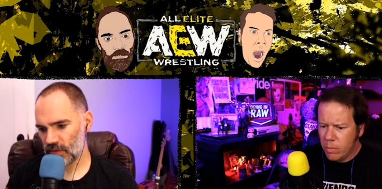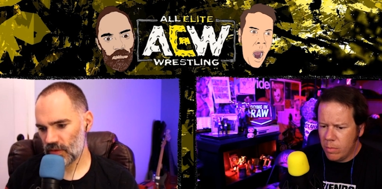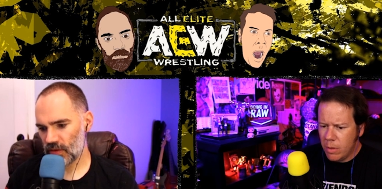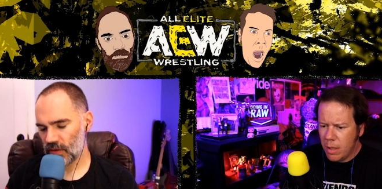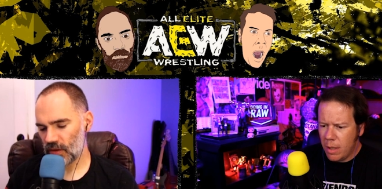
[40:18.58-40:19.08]

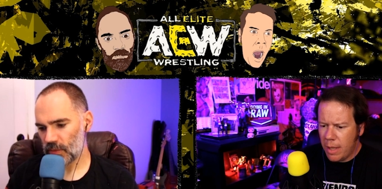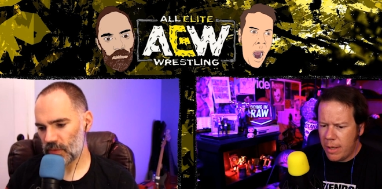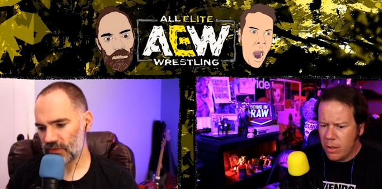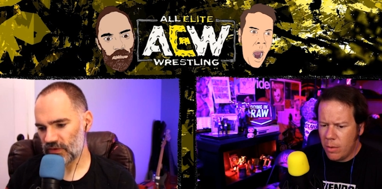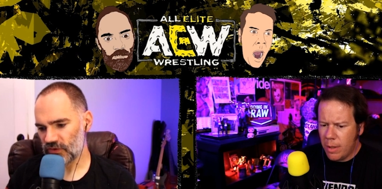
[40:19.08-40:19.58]
Speaker 1: Well, I,
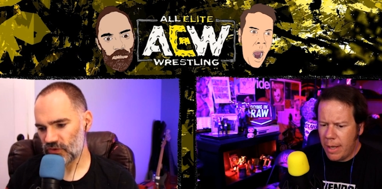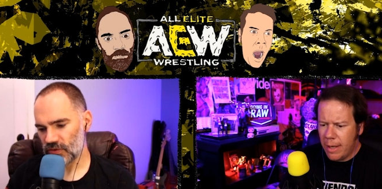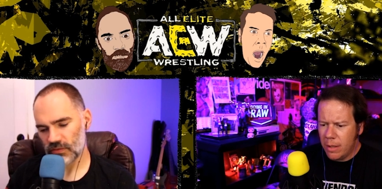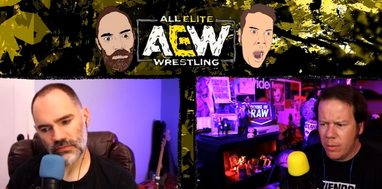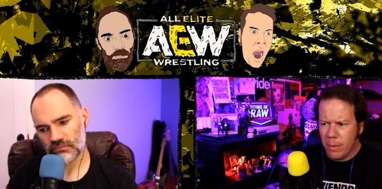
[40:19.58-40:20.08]
mean, I don't know.
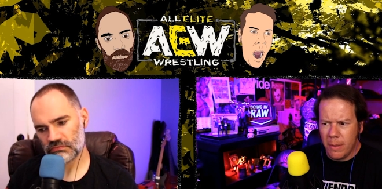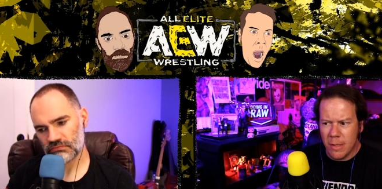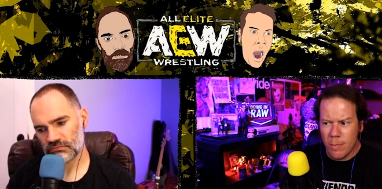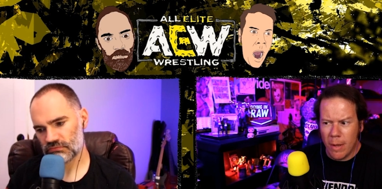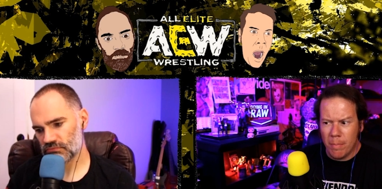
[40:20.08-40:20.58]
I don't know what he
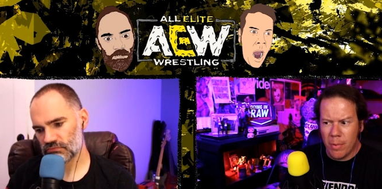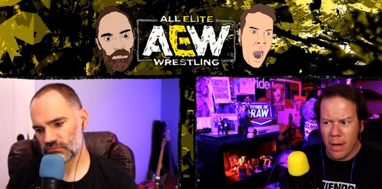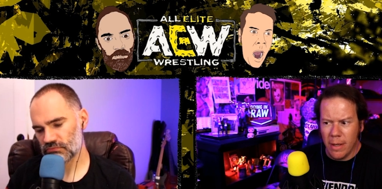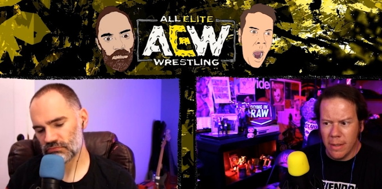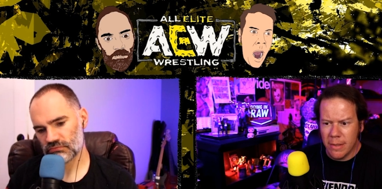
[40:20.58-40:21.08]
means by
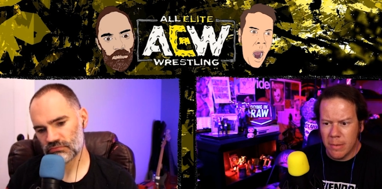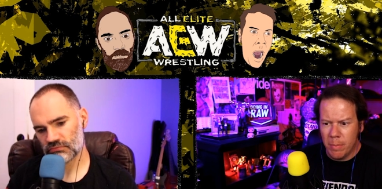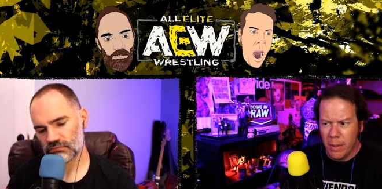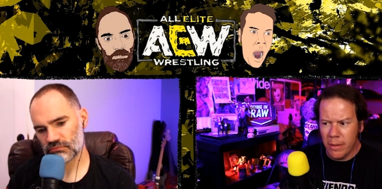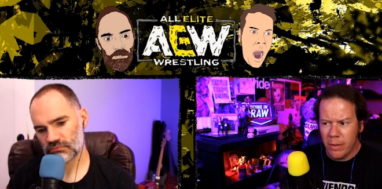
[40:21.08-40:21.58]
breaks,
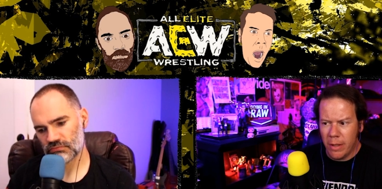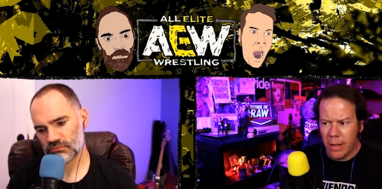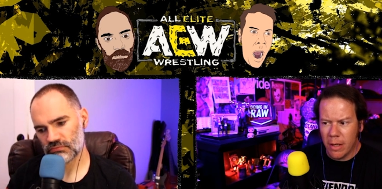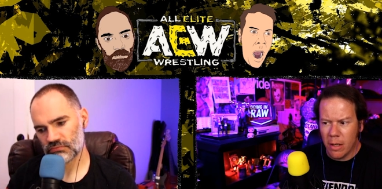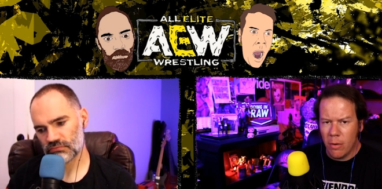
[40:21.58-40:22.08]
but they're
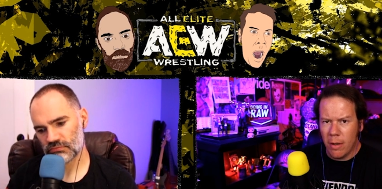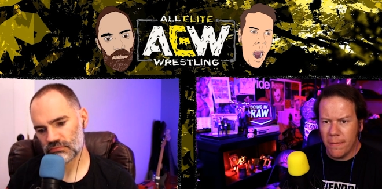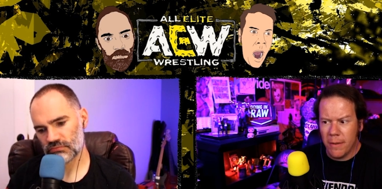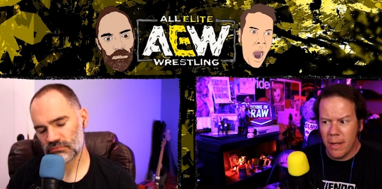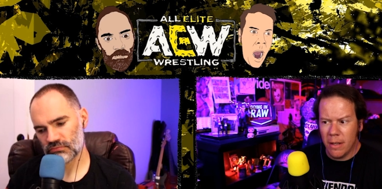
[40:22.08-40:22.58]
not going to go
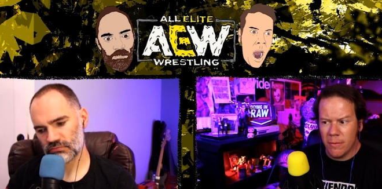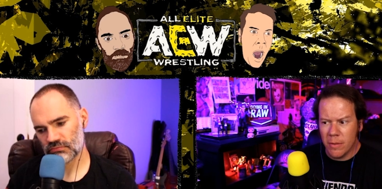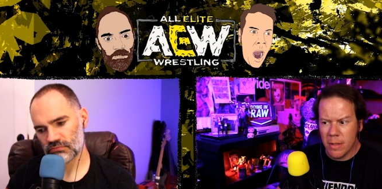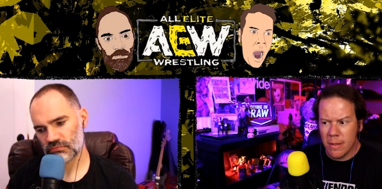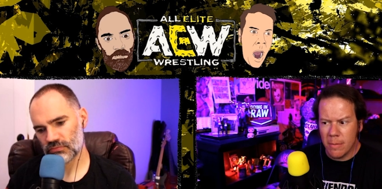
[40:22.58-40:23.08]
off the air
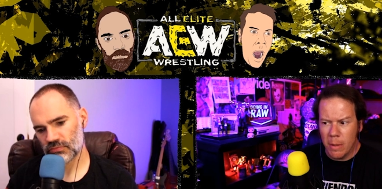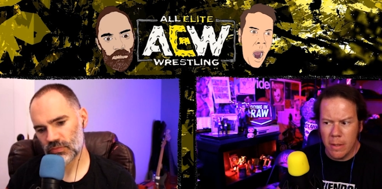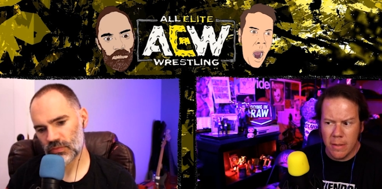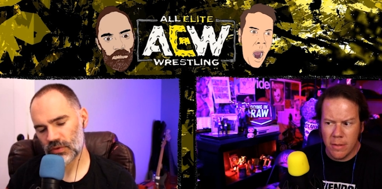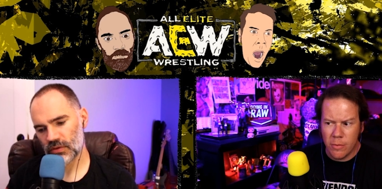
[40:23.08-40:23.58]
for six
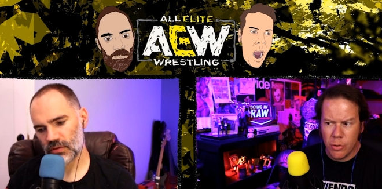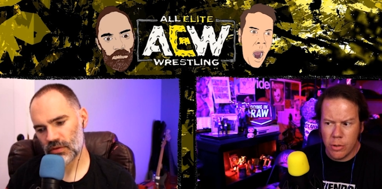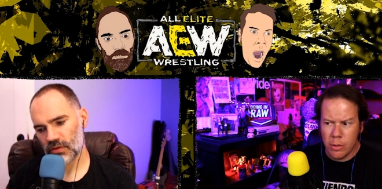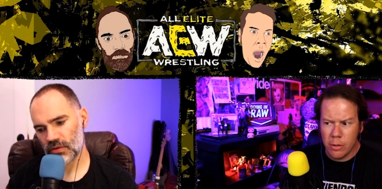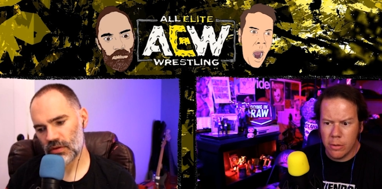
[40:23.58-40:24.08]
months. That's for
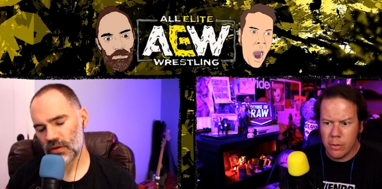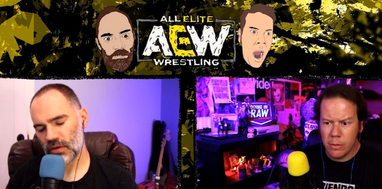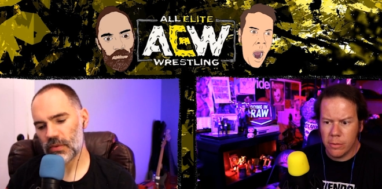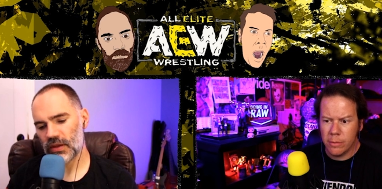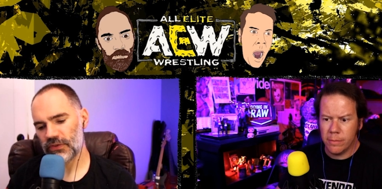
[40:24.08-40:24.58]
sure.
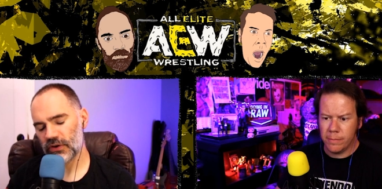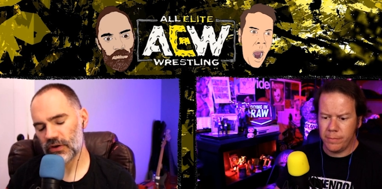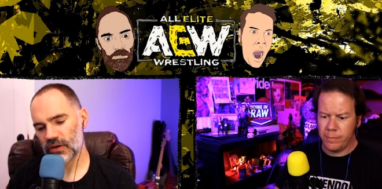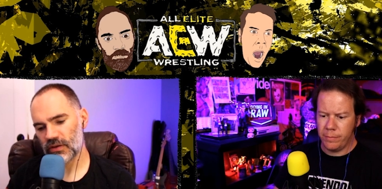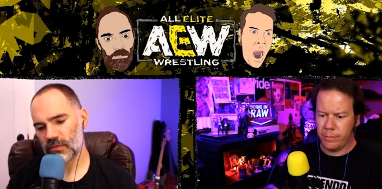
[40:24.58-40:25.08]
Speaker 2: I mean, if they're
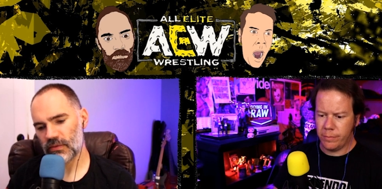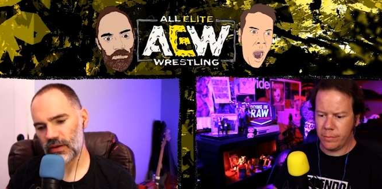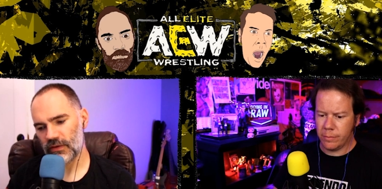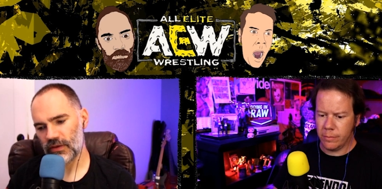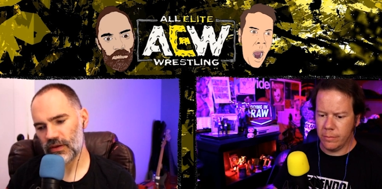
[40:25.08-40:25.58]
gonna,
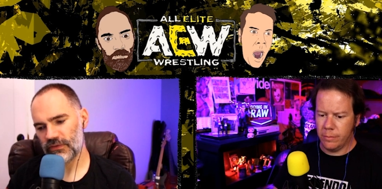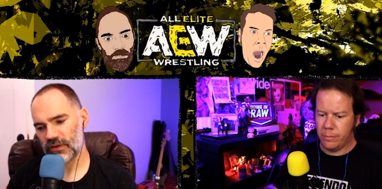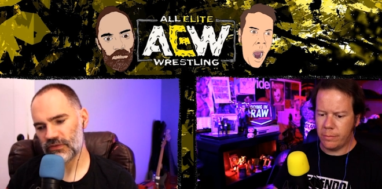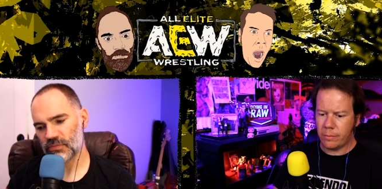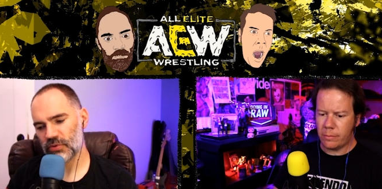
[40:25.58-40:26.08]
if
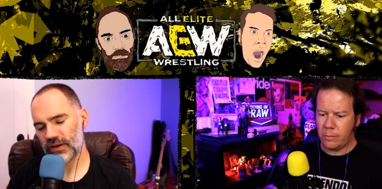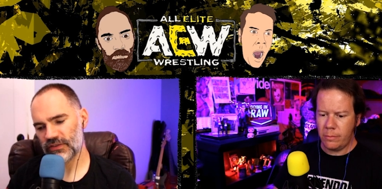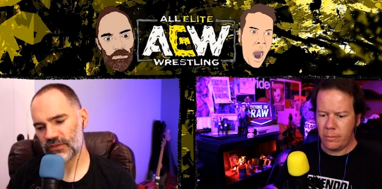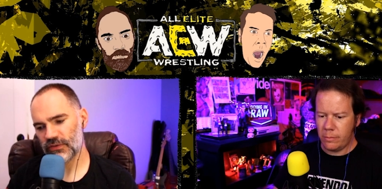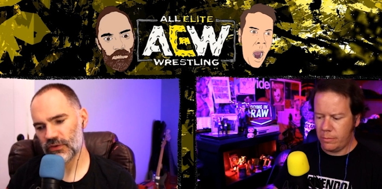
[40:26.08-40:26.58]
if it's
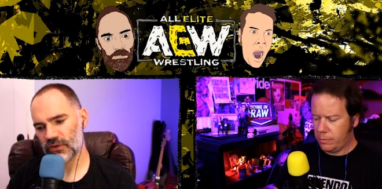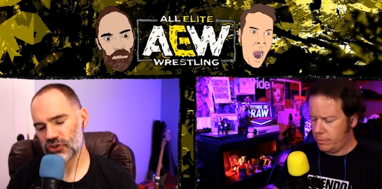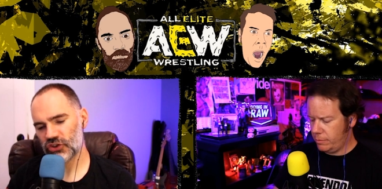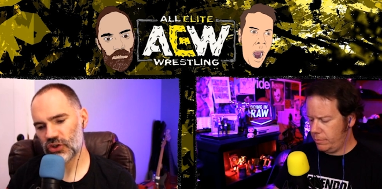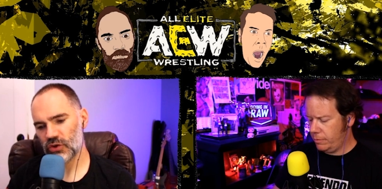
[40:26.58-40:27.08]
breaks for the
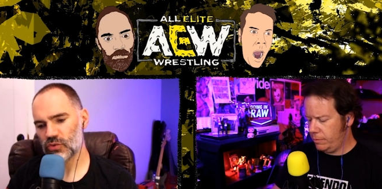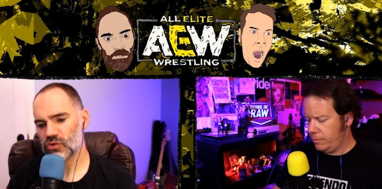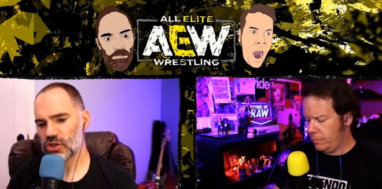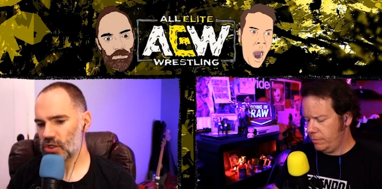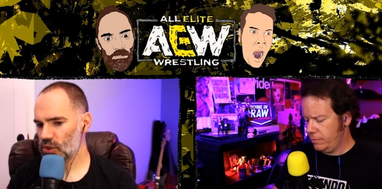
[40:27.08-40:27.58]
show,
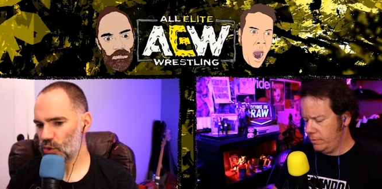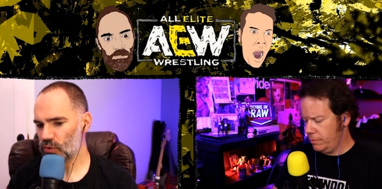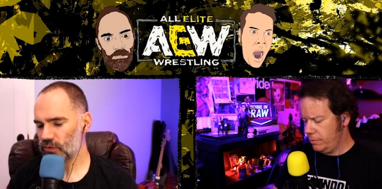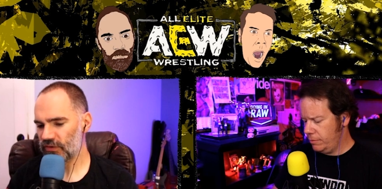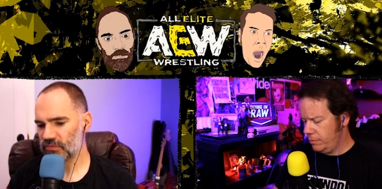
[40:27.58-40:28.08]

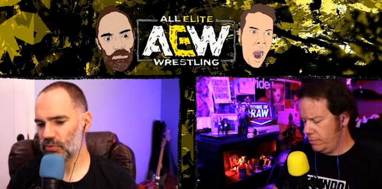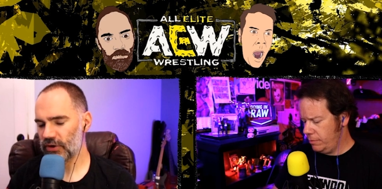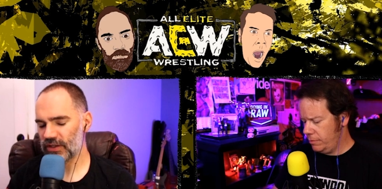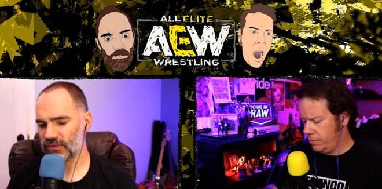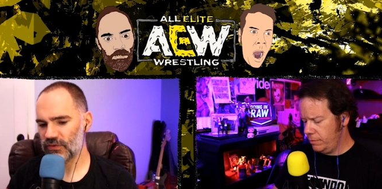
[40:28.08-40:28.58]
no. If it's
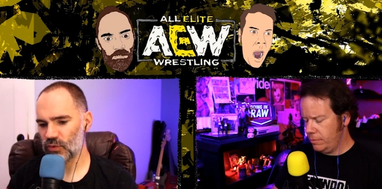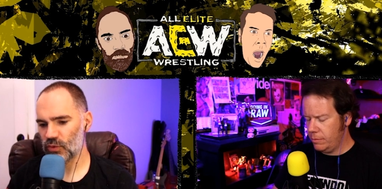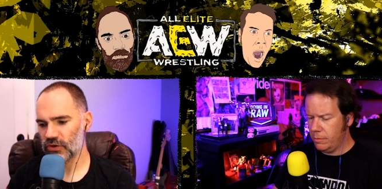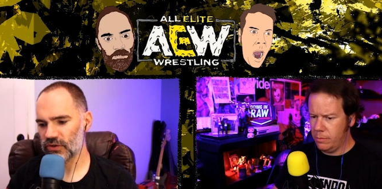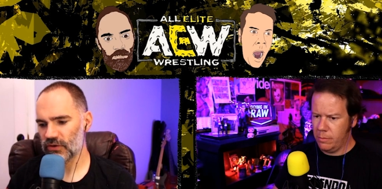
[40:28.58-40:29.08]
breaks
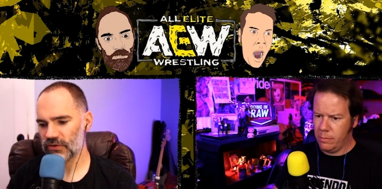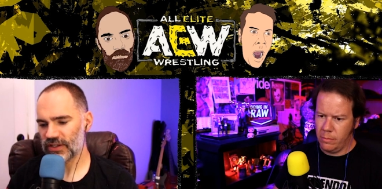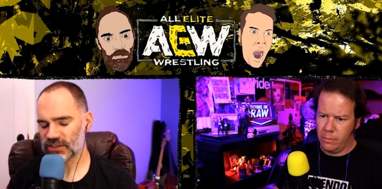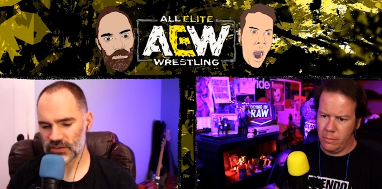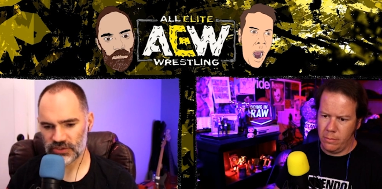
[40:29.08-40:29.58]
for
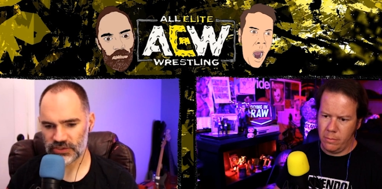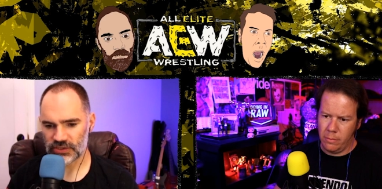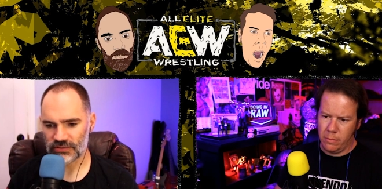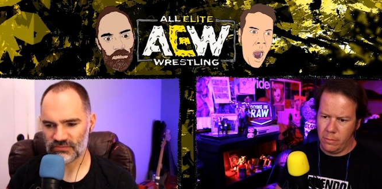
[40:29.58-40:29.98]
wrestlers,